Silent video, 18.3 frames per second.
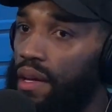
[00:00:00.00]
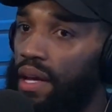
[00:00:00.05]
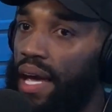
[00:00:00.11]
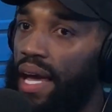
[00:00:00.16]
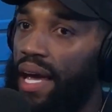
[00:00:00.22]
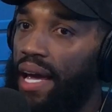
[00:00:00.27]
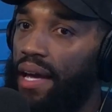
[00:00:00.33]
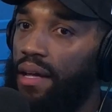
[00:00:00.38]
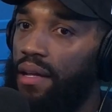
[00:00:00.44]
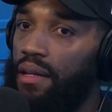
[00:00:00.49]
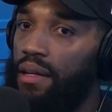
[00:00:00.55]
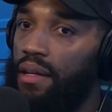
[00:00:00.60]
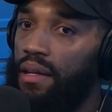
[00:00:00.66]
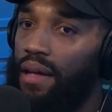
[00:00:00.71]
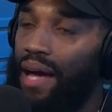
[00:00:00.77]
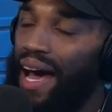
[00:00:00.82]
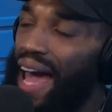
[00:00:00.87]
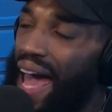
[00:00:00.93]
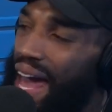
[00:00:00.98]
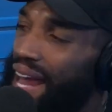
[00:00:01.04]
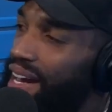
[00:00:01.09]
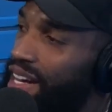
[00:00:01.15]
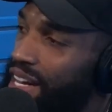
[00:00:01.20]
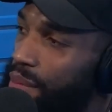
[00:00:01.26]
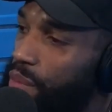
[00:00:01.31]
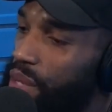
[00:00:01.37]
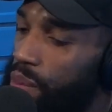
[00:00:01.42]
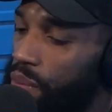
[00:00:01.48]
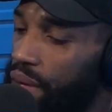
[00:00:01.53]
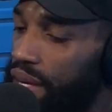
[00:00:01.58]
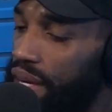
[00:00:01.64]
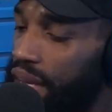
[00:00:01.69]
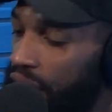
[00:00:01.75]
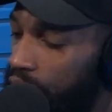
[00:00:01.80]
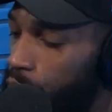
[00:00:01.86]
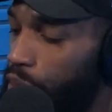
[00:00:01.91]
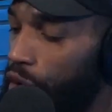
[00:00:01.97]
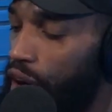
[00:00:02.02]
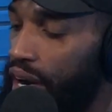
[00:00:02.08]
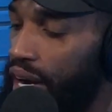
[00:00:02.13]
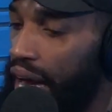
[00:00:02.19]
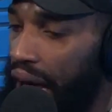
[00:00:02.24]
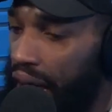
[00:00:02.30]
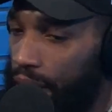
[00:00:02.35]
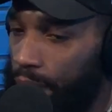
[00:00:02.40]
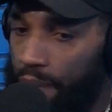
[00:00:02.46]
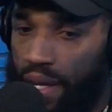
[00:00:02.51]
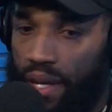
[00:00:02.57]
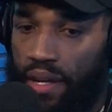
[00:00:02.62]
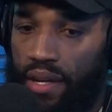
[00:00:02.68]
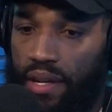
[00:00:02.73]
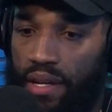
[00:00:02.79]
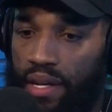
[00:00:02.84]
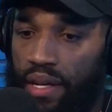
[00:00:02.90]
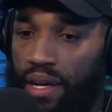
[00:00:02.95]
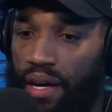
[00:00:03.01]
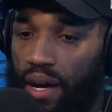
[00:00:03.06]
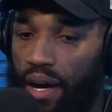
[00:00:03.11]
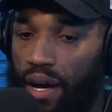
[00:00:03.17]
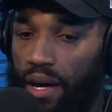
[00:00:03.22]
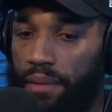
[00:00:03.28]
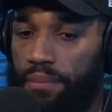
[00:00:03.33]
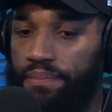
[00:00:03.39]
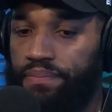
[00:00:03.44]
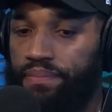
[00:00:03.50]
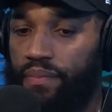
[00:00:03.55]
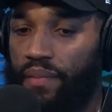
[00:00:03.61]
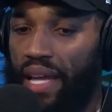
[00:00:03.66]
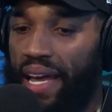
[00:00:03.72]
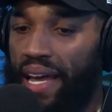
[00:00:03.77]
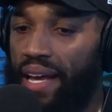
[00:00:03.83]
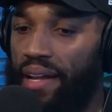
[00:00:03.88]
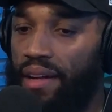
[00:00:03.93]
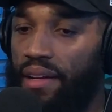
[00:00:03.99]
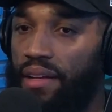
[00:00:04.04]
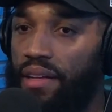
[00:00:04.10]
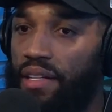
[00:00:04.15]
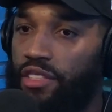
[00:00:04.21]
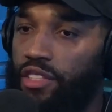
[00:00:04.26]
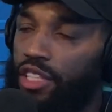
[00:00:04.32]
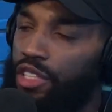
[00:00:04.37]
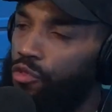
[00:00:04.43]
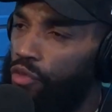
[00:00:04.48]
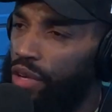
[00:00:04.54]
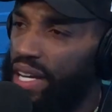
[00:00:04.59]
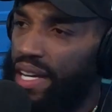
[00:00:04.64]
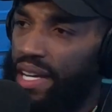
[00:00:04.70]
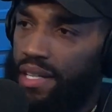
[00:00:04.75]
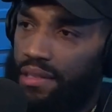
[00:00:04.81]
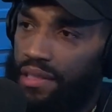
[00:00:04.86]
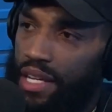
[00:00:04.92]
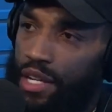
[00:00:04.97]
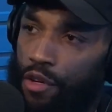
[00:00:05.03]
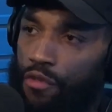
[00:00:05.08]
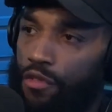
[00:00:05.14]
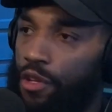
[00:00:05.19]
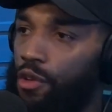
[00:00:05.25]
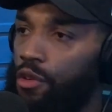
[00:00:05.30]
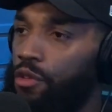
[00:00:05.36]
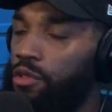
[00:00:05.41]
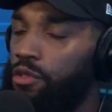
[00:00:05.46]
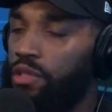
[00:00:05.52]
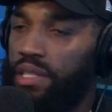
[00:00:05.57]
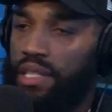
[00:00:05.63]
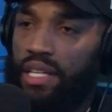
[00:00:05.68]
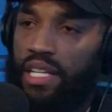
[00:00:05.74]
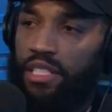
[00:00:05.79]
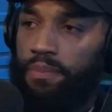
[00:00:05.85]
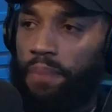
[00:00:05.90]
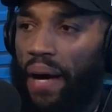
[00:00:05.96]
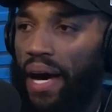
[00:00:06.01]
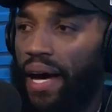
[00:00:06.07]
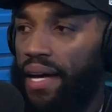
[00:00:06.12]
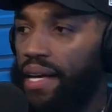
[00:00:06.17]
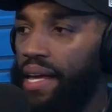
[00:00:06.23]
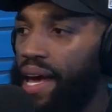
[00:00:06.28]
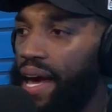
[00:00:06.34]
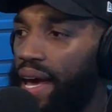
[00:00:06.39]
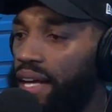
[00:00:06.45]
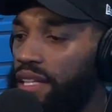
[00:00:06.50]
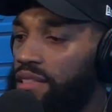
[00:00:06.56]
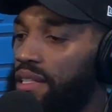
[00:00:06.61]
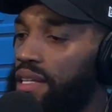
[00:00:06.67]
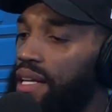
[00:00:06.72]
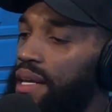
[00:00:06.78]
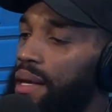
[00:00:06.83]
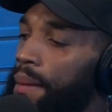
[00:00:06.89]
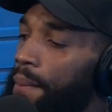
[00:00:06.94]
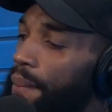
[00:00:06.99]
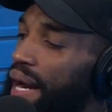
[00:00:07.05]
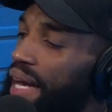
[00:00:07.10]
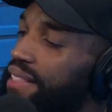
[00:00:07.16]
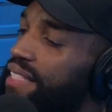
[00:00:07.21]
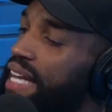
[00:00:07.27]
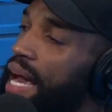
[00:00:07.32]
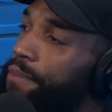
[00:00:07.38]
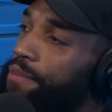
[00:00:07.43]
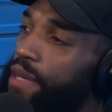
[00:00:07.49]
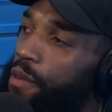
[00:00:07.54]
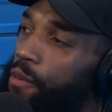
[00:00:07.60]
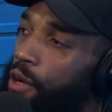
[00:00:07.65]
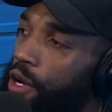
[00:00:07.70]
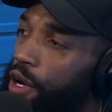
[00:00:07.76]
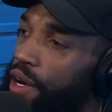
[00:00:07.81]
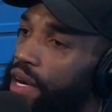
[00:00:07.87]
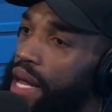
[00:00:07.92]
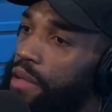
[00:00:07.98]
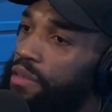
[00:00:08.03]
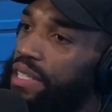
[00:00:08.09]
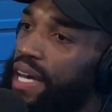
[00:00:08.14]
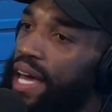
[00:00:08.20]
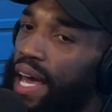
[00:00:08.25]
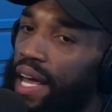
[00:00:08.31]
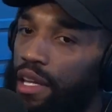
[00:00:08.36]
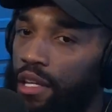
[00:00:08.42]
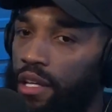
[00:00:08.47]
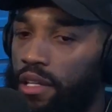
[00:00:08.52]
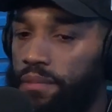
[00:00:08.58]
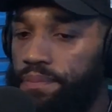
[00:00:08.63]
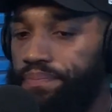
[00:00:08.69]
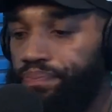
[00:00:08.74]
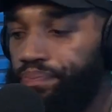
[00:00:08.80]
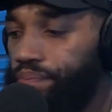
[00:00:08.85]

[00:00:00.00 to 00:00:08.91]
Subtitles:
And I had it in me, but he brought it out of me. And just reading his interviews and his podcast. But I tapped in with her and I was like, hey, look,